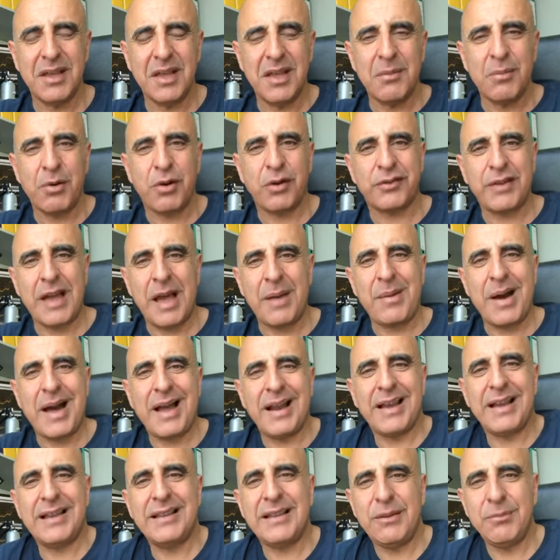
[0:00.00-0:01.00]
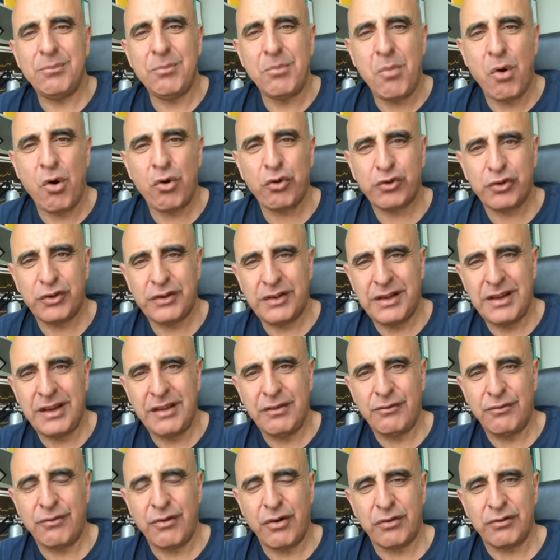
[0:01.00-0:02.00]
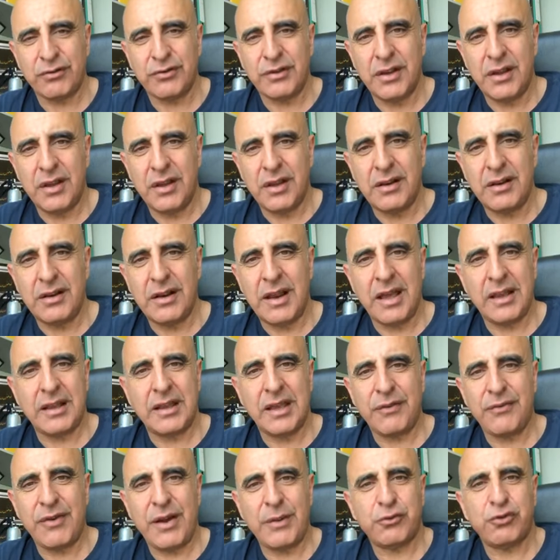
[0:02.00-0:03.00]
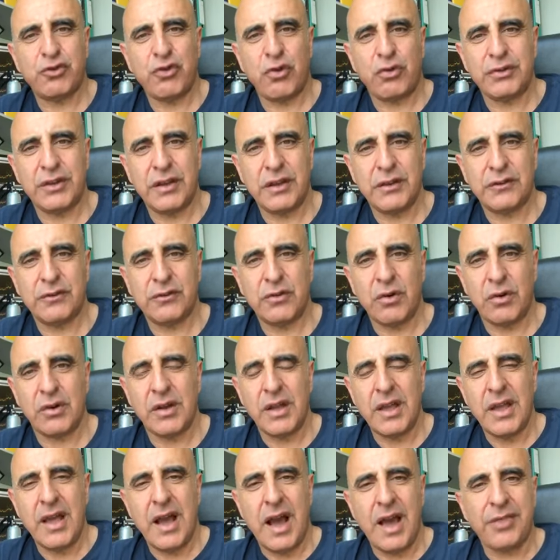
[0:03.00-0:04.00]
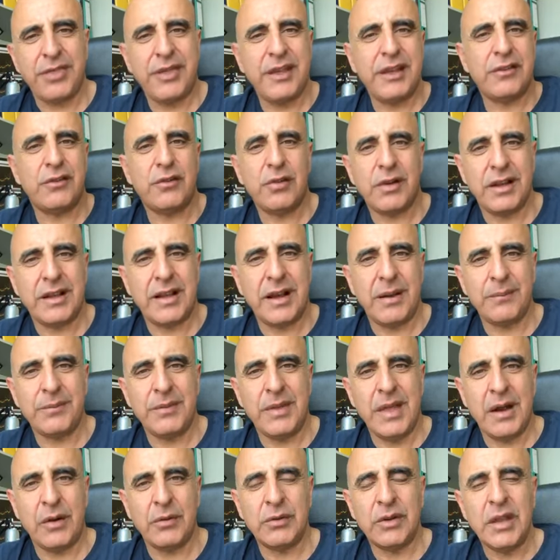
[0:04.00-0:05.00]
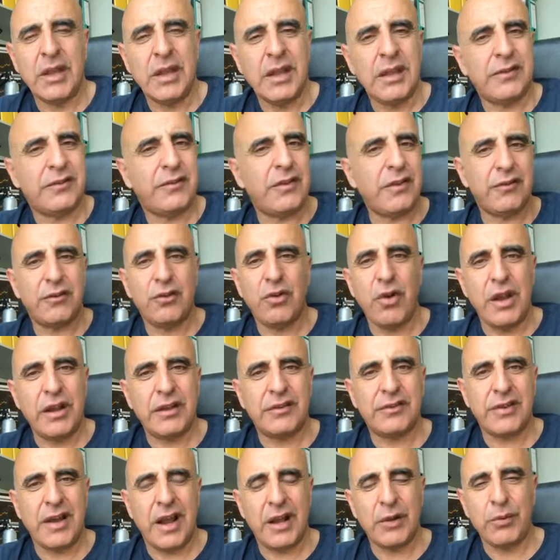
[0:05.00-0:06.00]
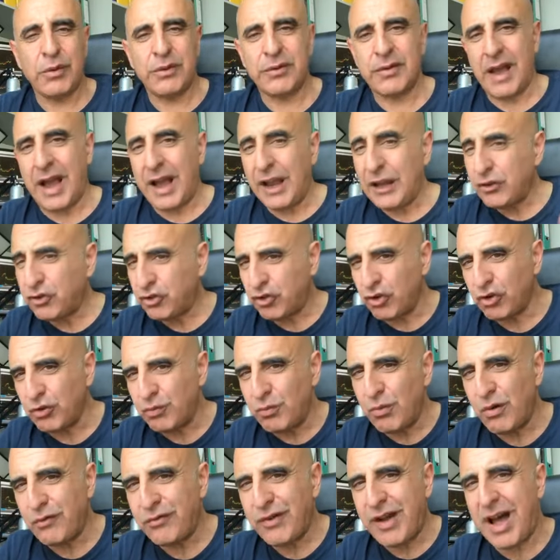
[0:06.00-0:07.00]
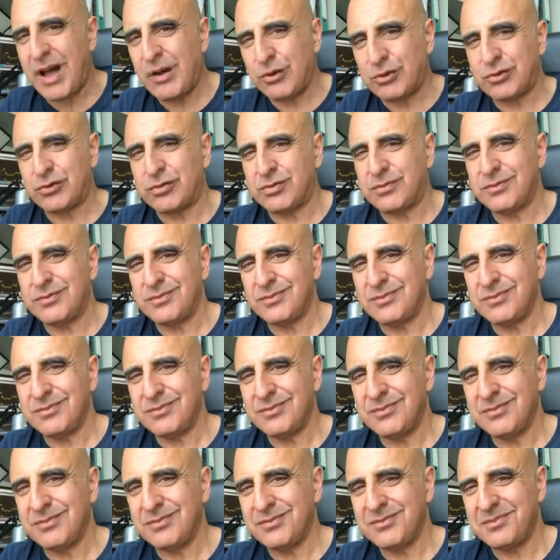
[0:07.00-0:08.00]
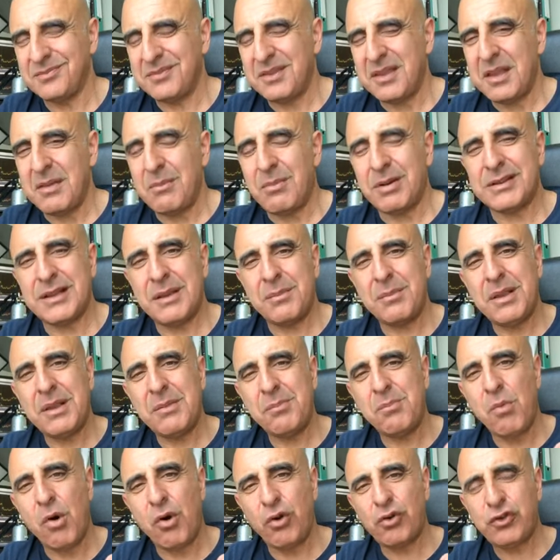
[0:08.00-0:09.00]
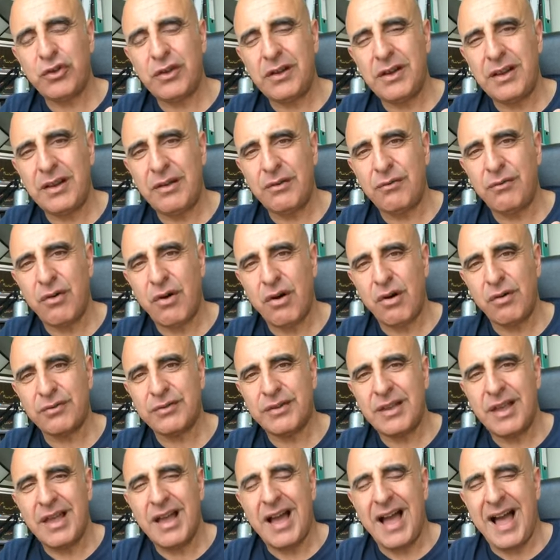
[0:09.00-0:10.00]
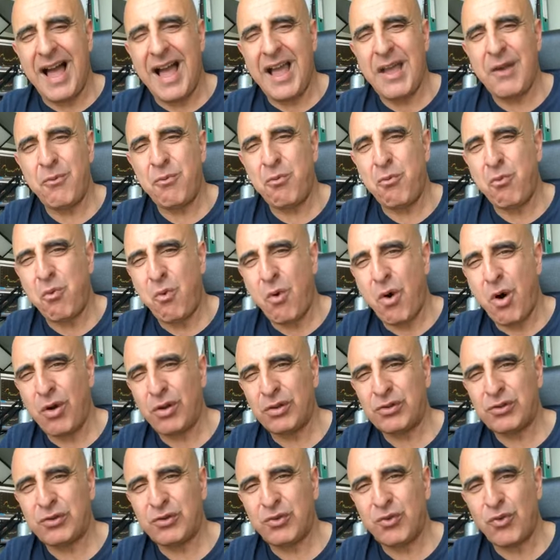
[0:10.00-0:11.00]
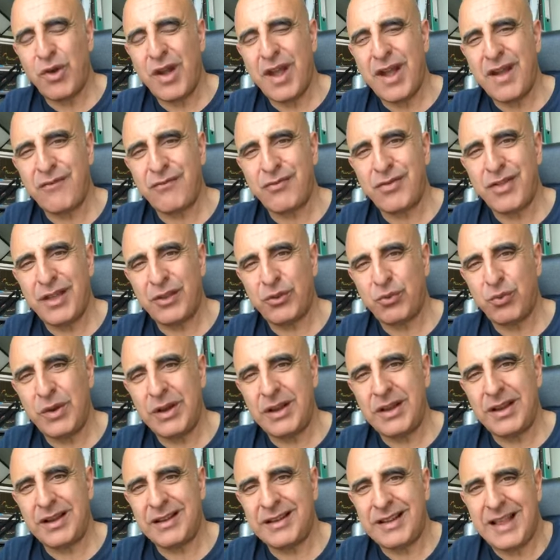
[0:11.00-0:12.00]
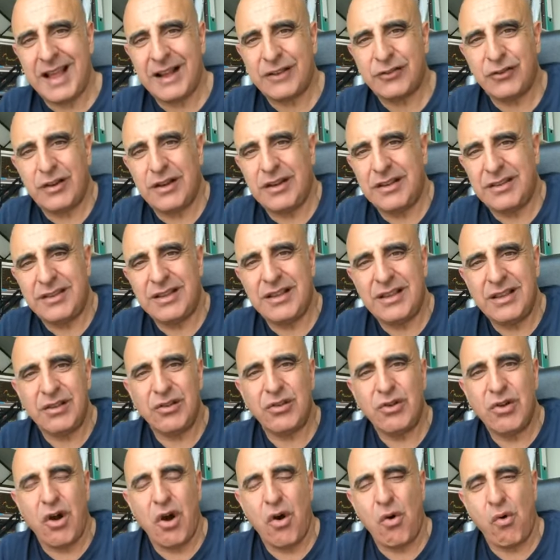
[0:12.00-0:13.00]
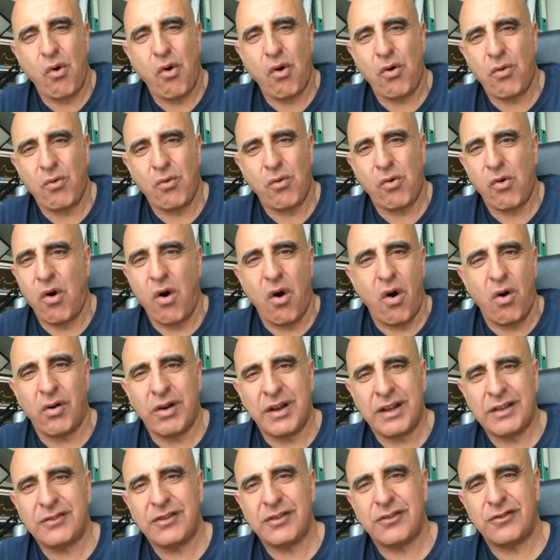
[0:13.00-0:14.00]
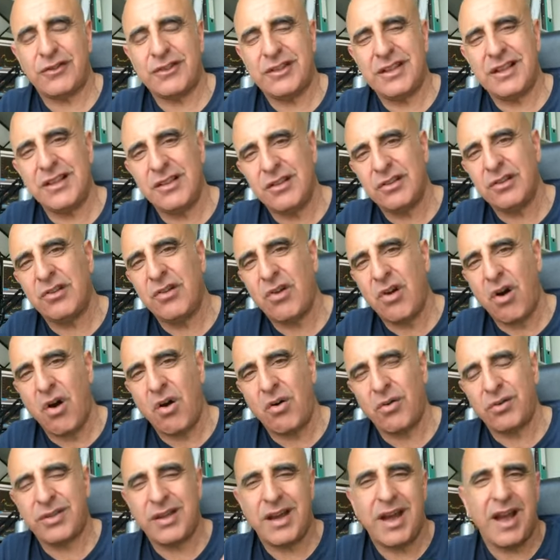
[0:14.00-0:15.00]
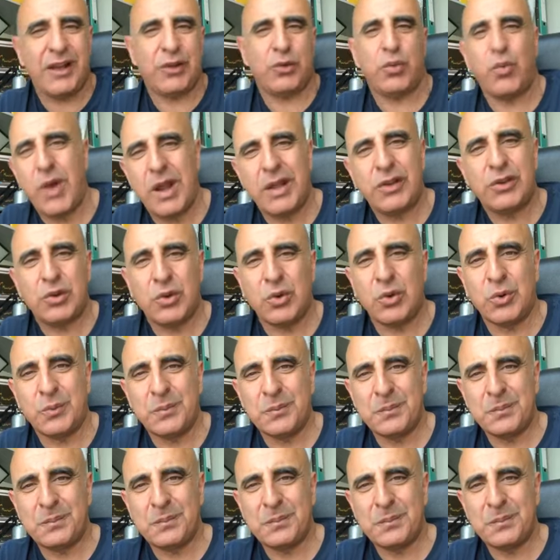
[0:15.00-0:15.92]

Because I'm already emotionally involved. Like if I'm shorting a stock, I think it's going to come down. It's just going sideways. I should move out. But I'm emotionally involved. I want to have that winner. And it actually didn't go wrong. It just didn't go the right way too.